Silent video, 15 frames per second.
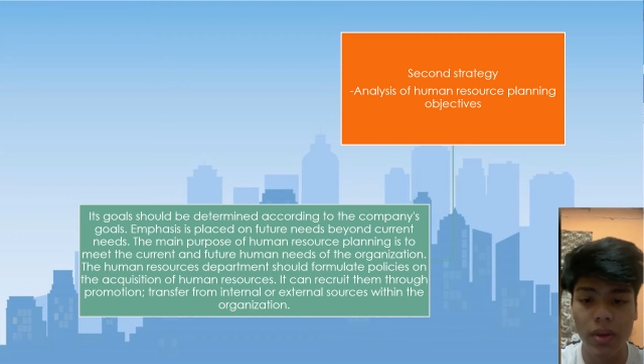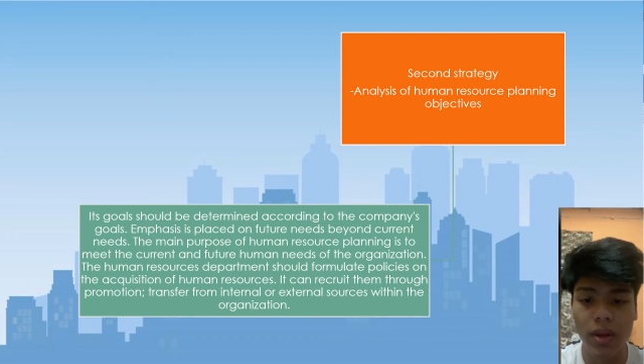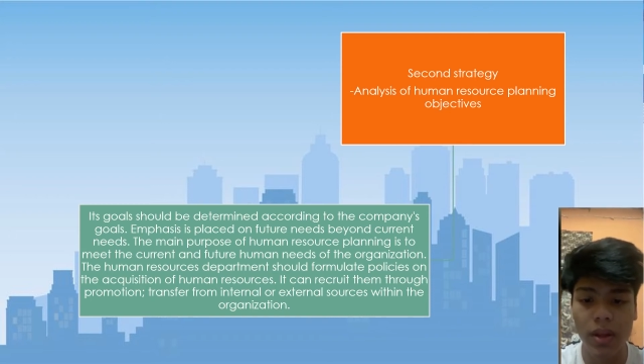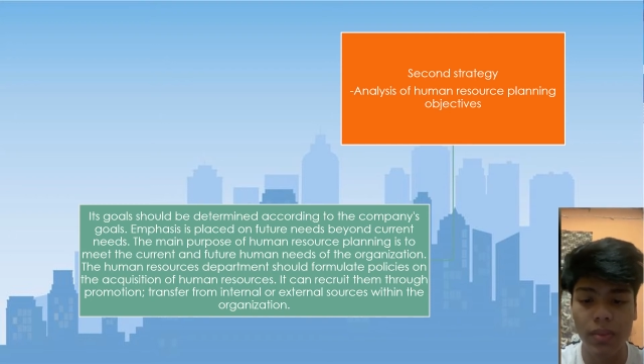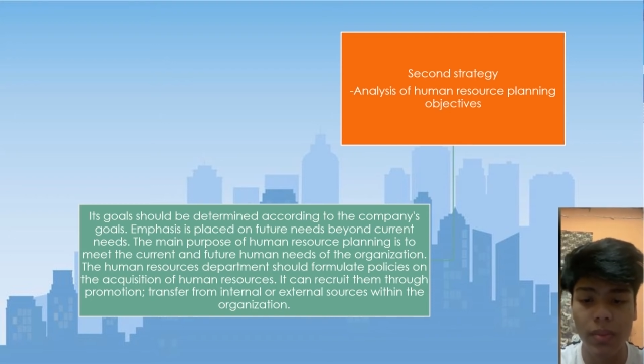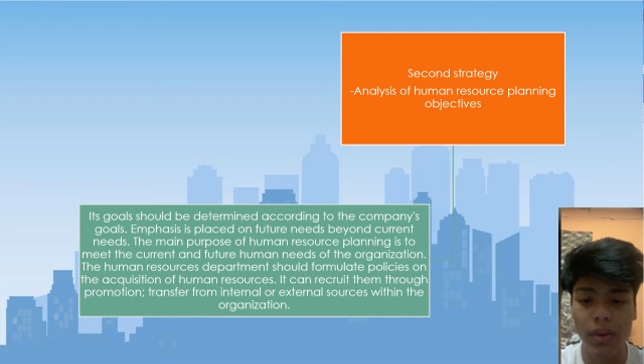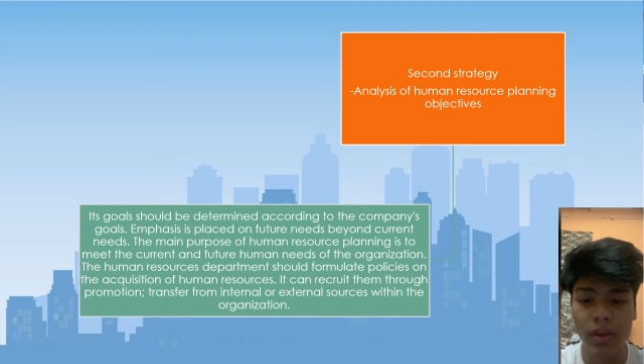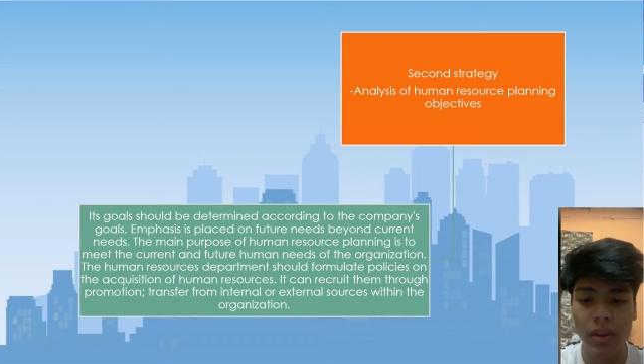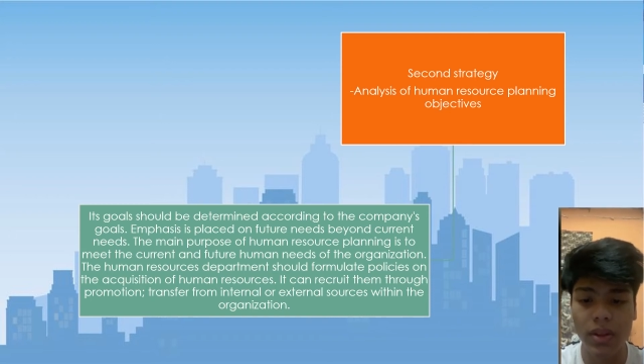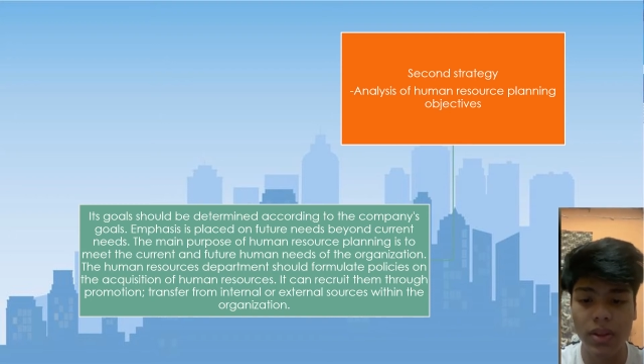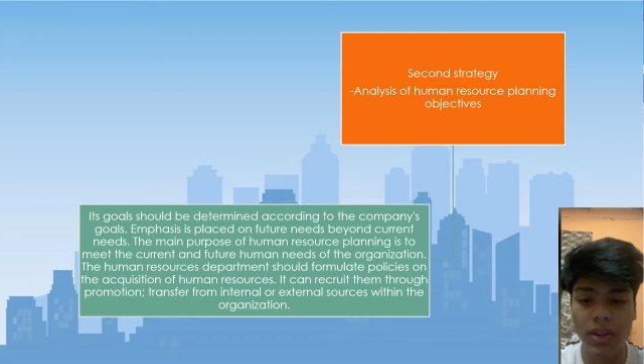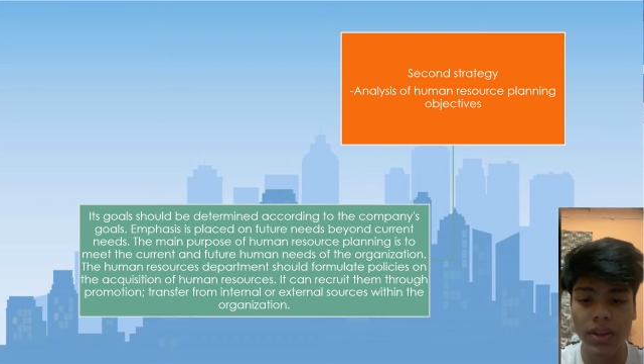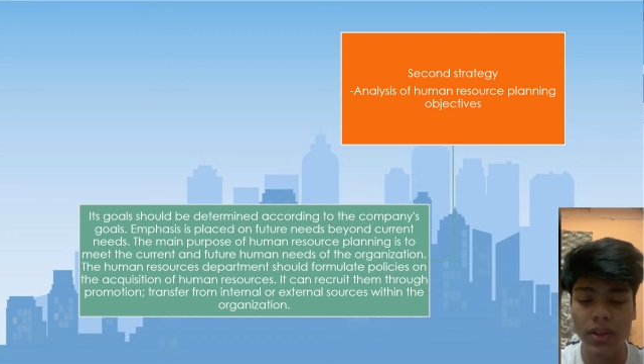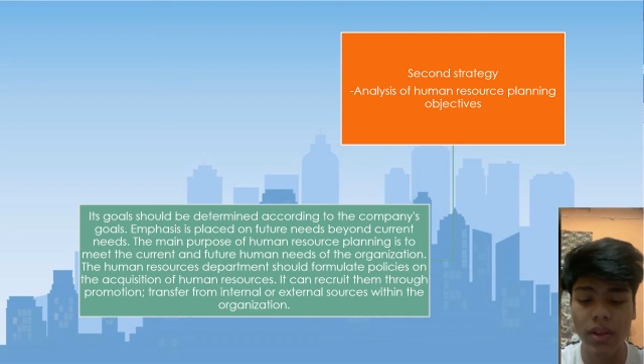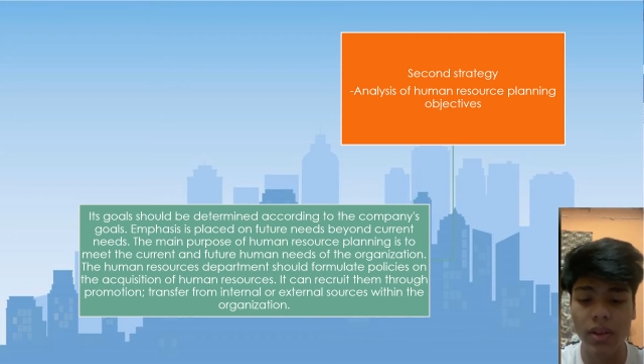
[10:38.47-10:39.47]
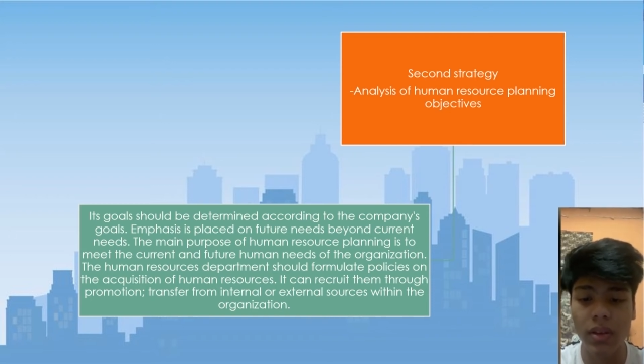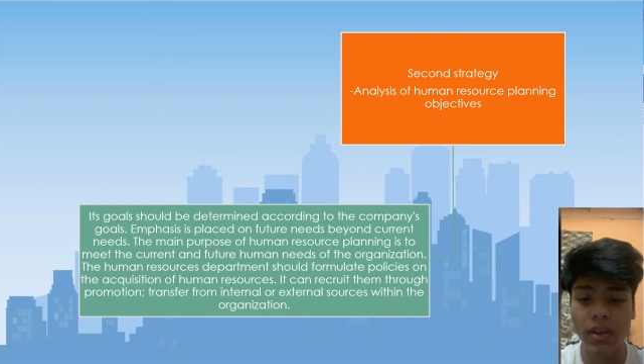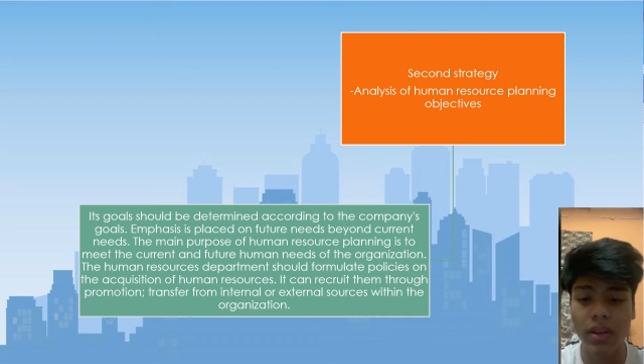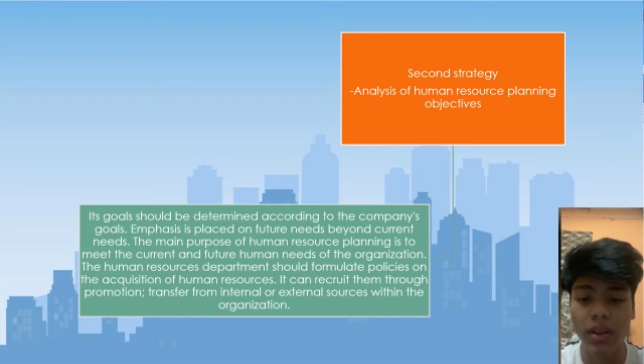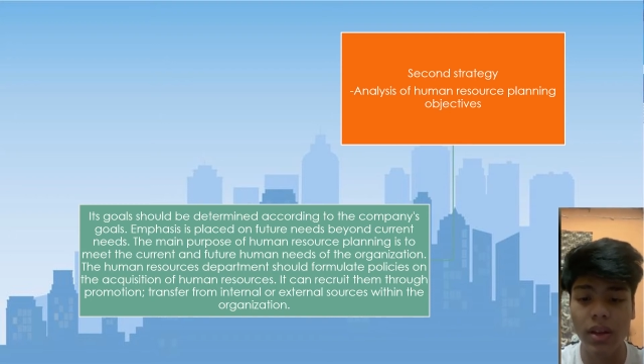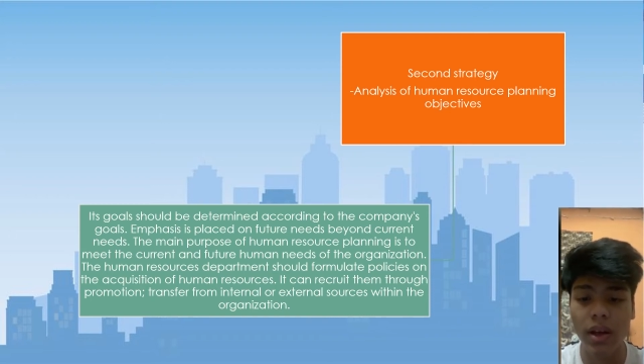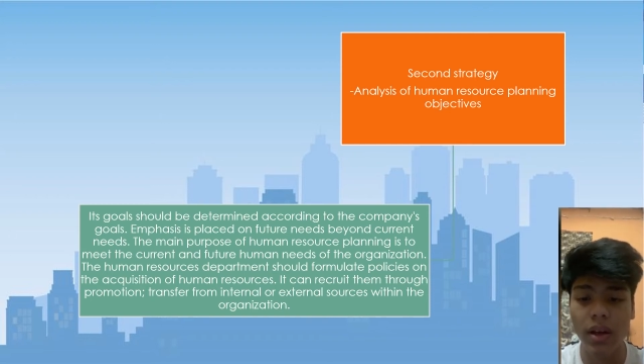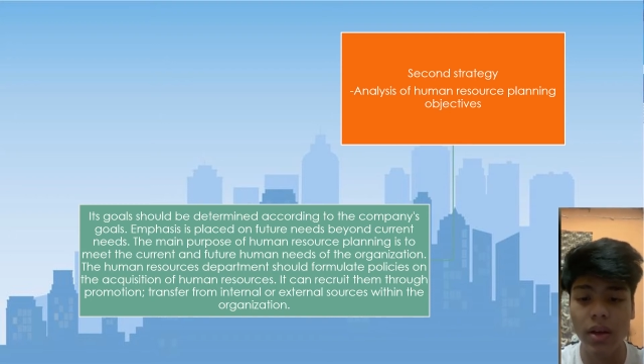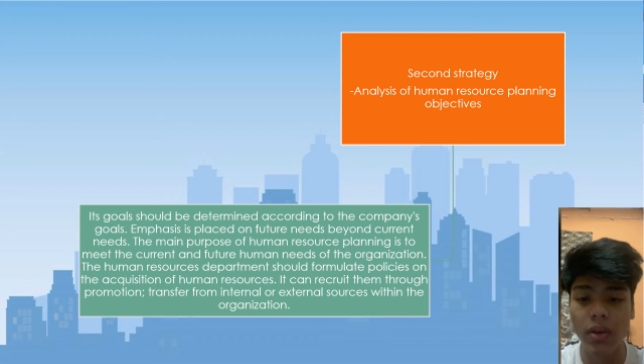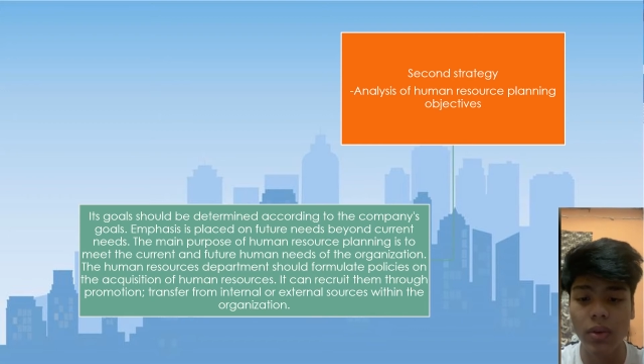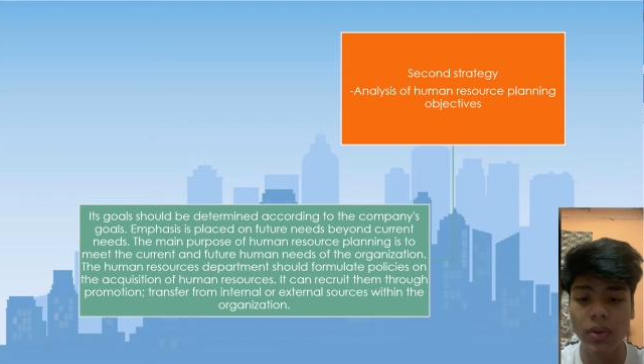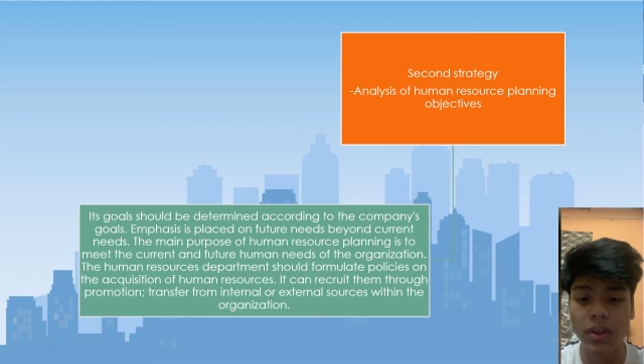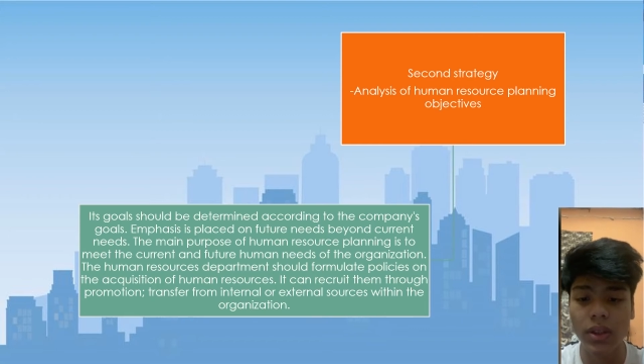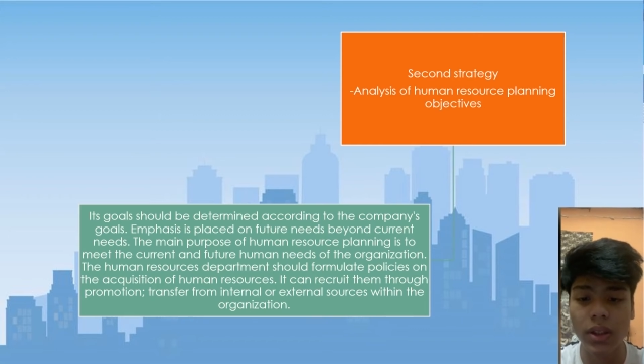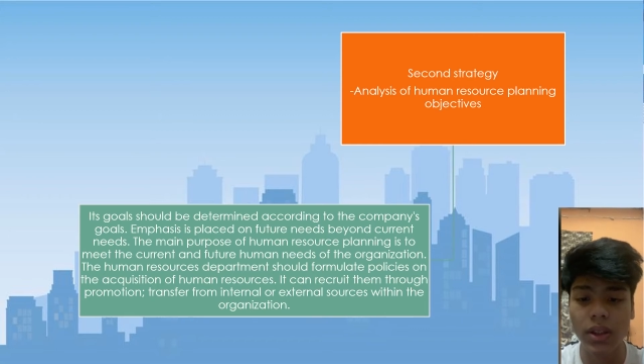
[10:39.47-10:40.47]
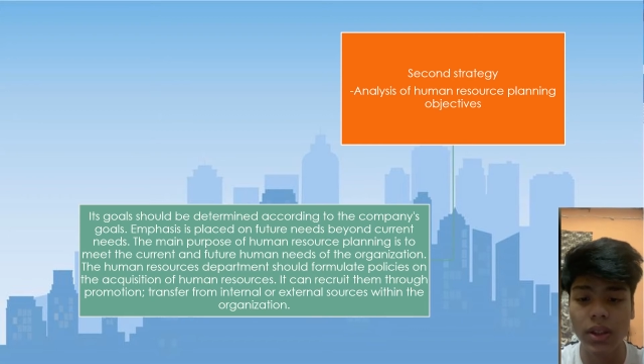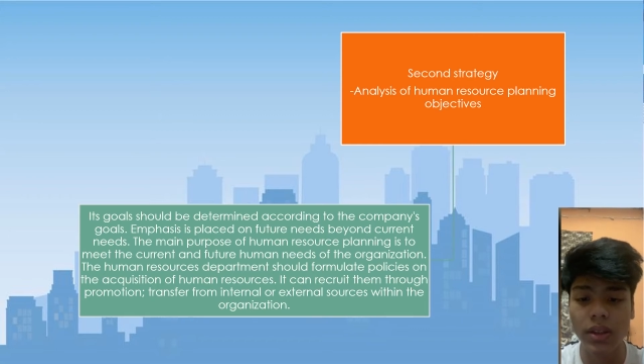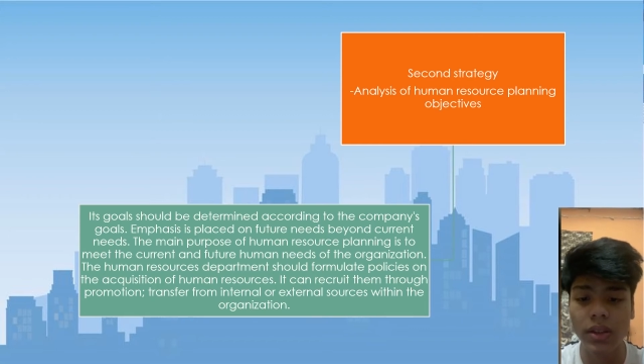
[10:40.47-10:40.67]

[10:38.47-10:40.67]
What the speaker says: policies on the acquisition